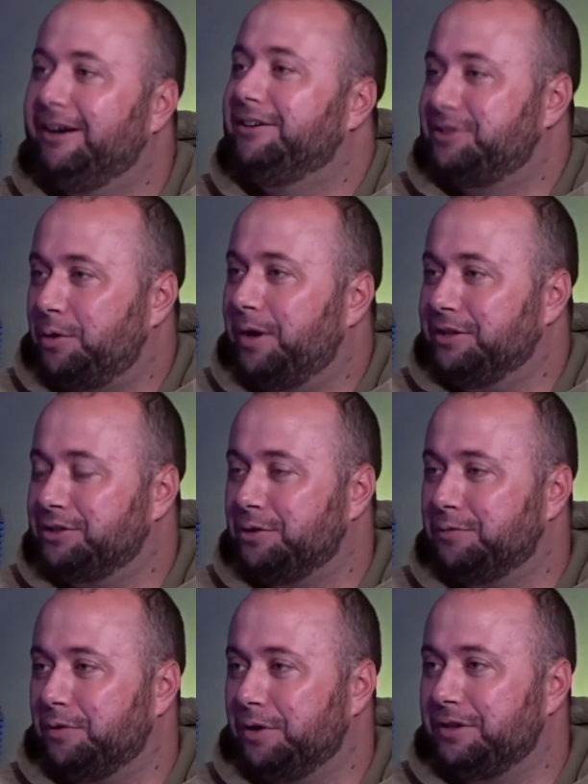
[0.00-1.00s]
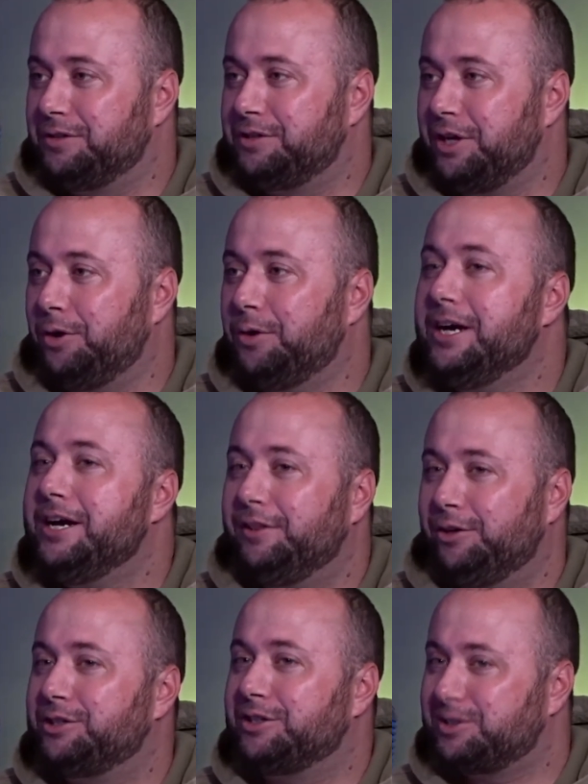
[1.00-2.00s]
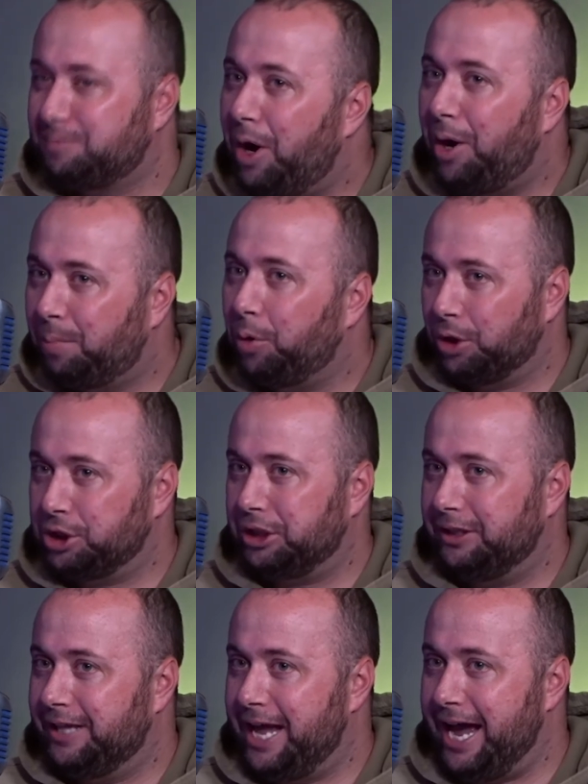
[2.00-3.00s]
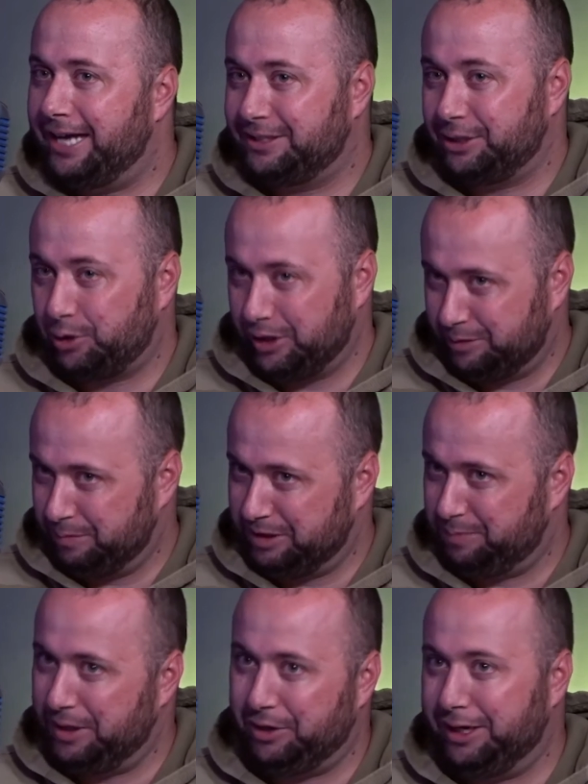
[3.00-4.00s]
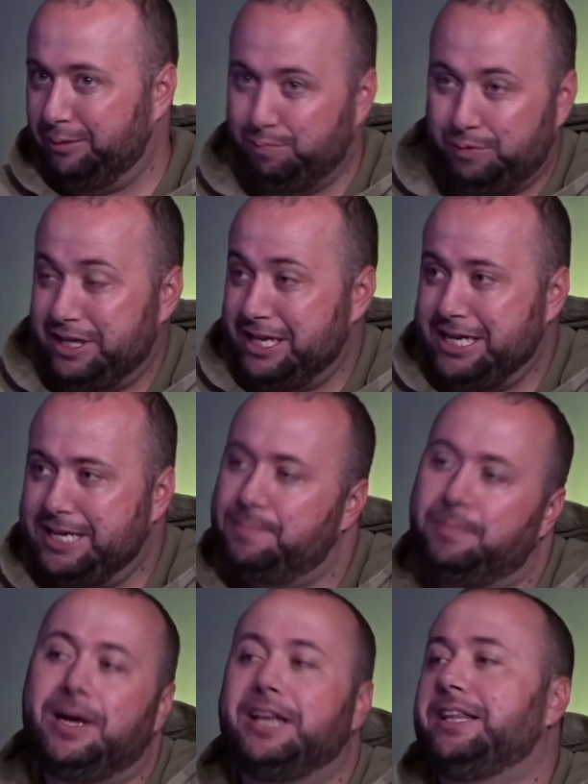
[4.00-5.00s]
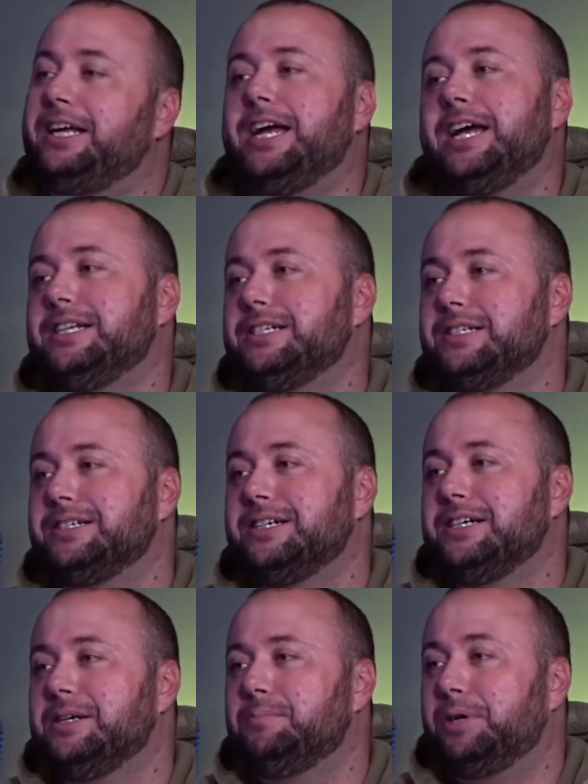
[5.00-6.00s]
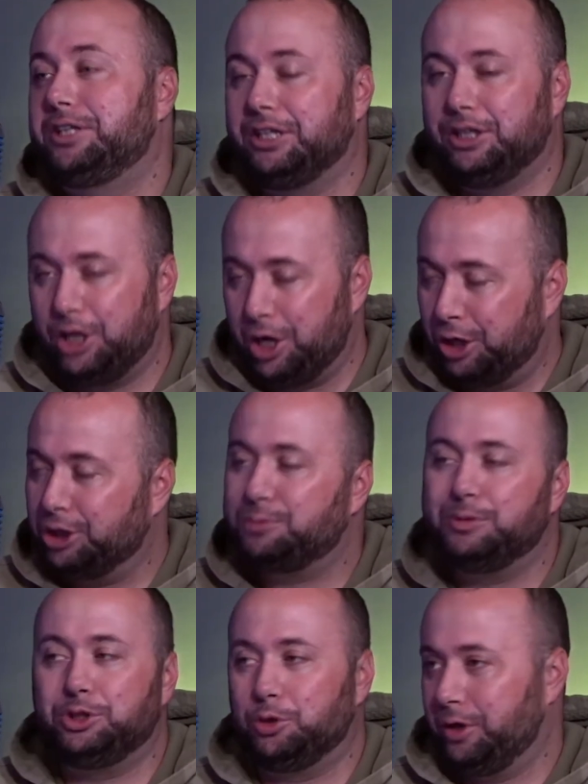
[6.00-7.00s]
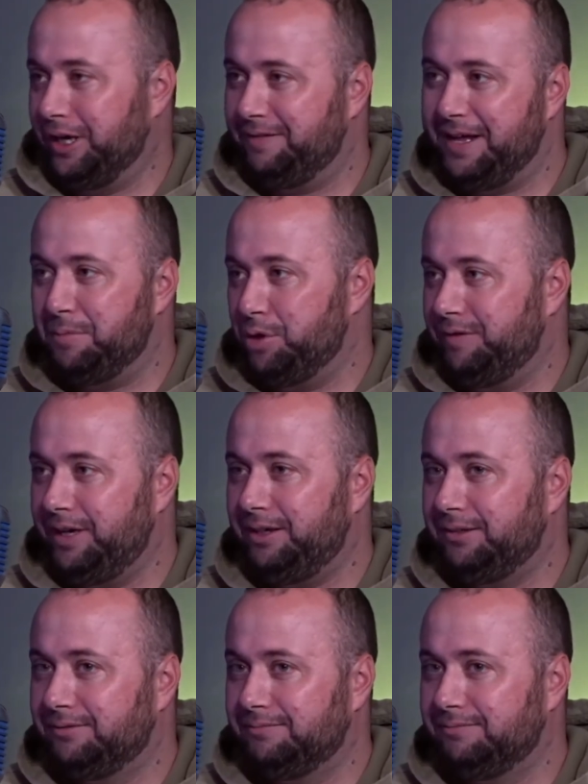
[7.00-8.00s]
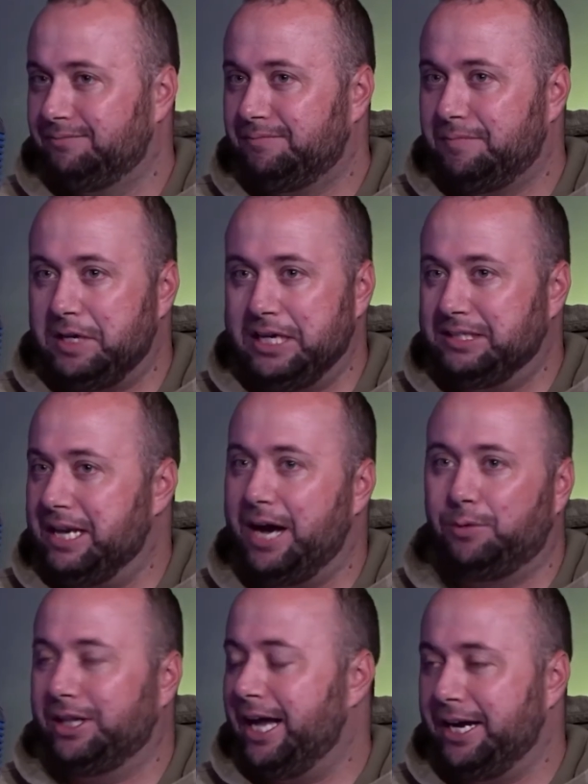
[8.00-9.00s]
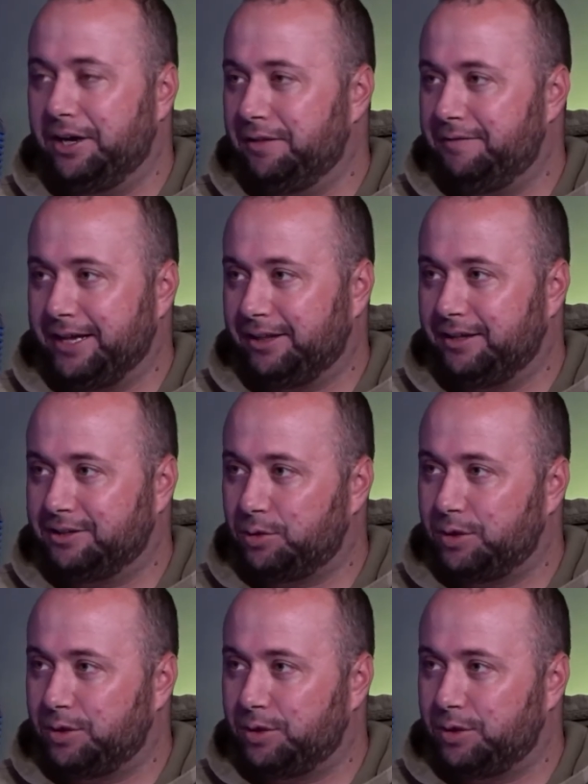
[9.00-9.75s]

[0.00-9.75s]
so on and so forth. So there's a small portion that has the Christmas spirit theme mm-hmm. at the end, mm-hmm. but the large majority of that movie is not reliant on the fact that it's